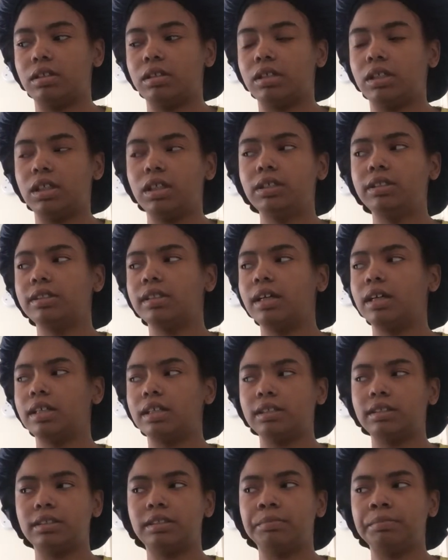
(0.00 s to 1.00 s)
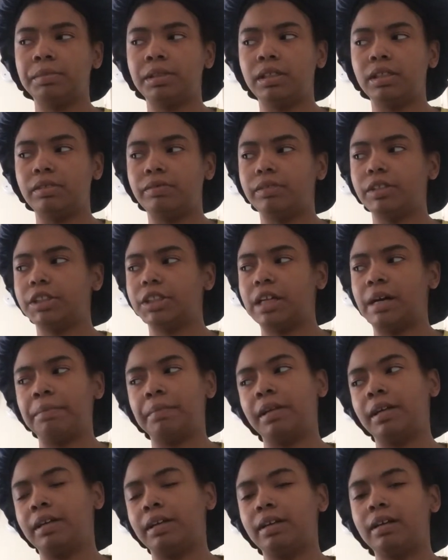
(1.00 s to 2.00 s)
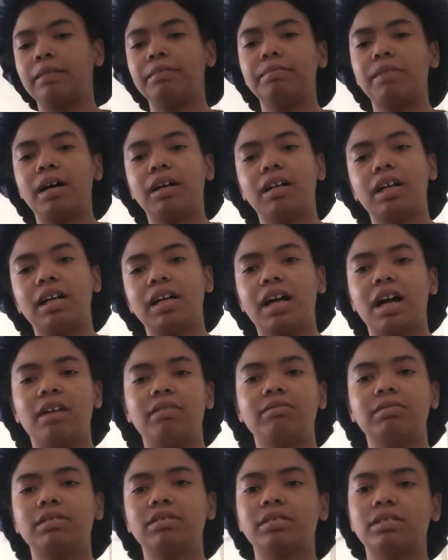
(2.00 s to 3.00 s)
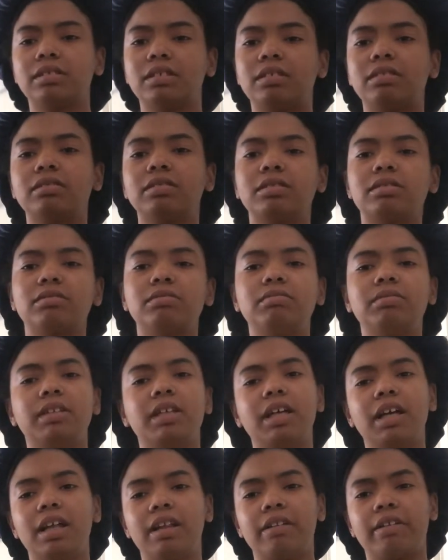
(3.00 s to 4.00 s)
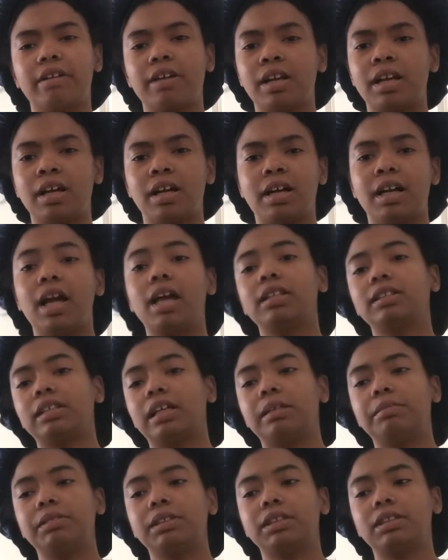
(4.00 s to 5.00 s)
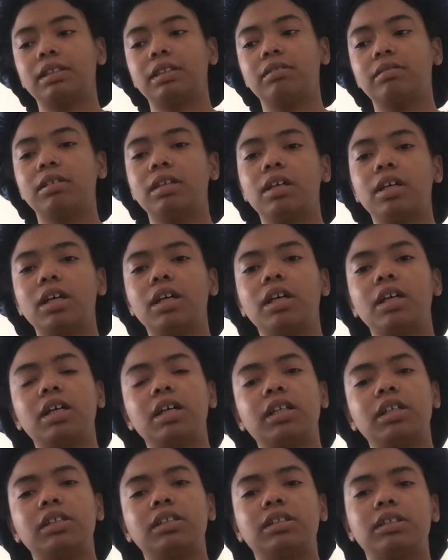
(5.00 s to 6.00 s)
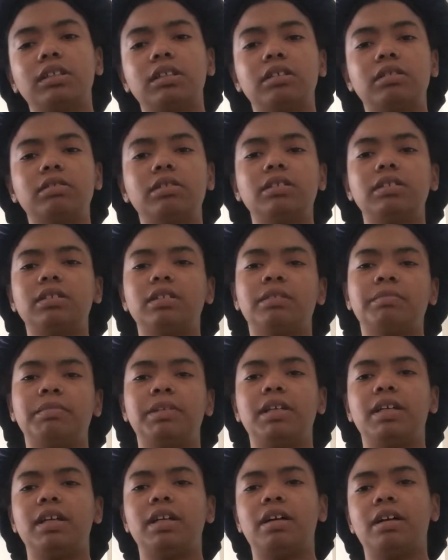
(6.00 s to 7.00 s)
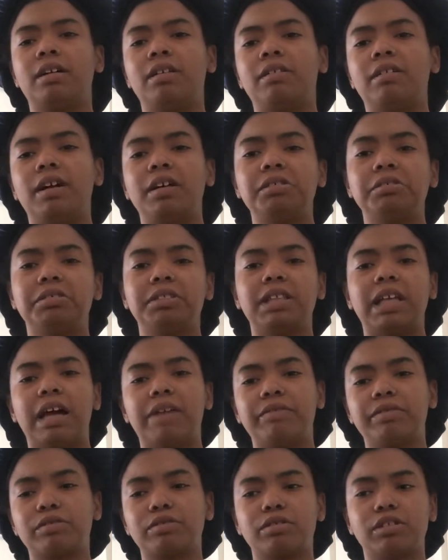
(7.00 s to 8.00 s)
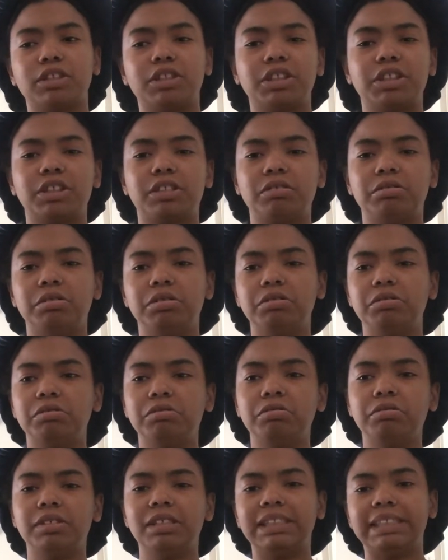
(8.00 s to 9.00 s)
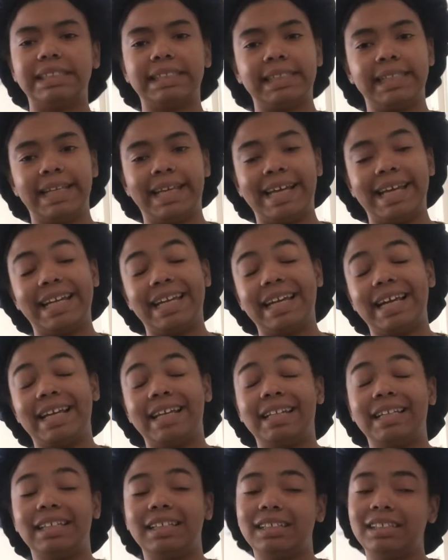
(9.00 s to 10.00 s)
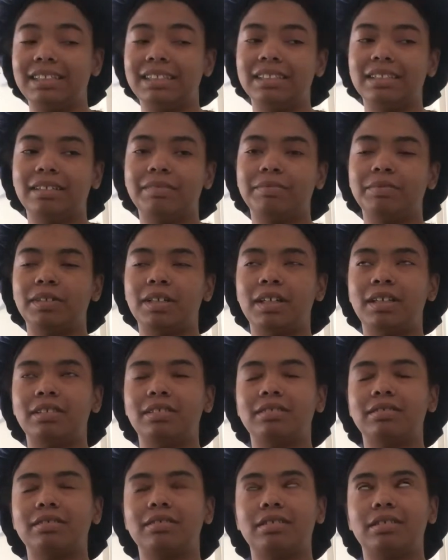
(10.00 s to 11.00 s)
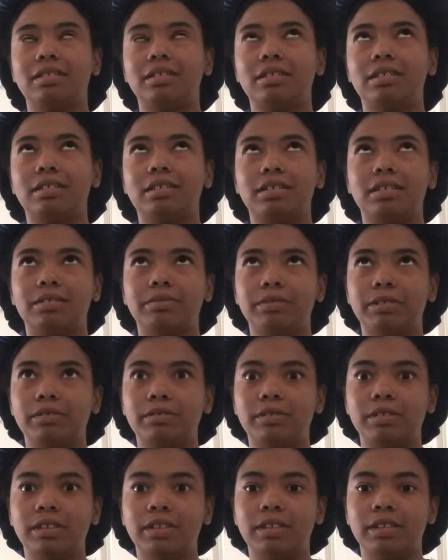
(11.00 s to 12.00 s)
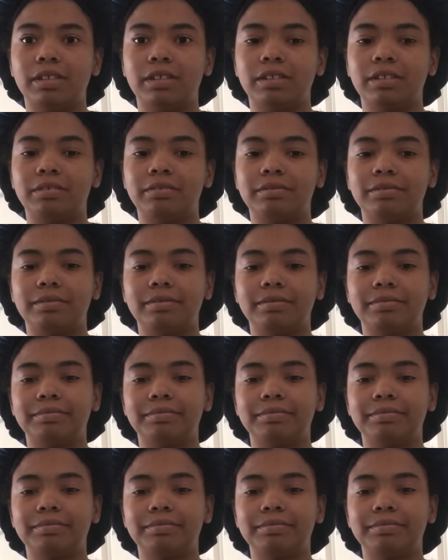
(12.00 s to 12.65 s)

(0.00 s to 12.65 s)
He talking to me, we chopping it up about like how we used to go to school together and all that type of stuff. So he told me, oh, I used to have a crush on you, this and that and this. I'm like, here we go again.